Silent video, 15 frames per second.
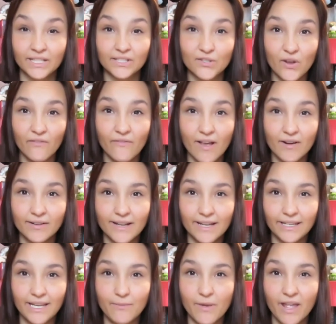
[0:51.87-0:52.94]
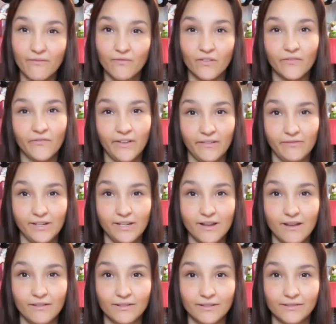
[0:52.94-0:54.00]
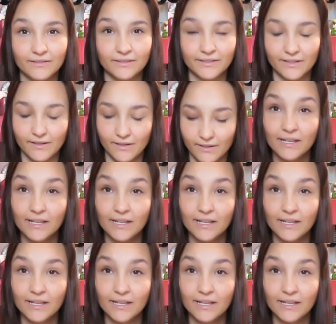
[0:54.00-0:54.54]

so I found it on eBay for fifty dollars.